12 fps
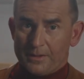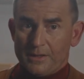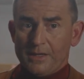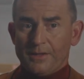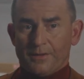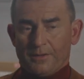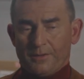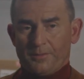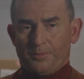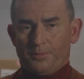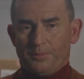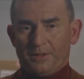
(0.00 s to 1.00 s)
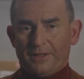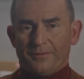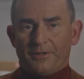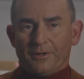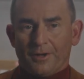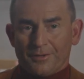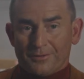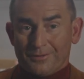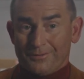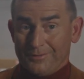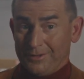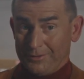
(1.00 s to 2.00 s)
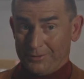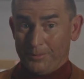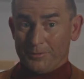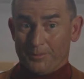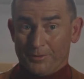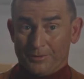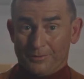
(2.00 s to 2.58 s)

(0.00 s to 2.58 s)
Neither, believe it or not, is optimal.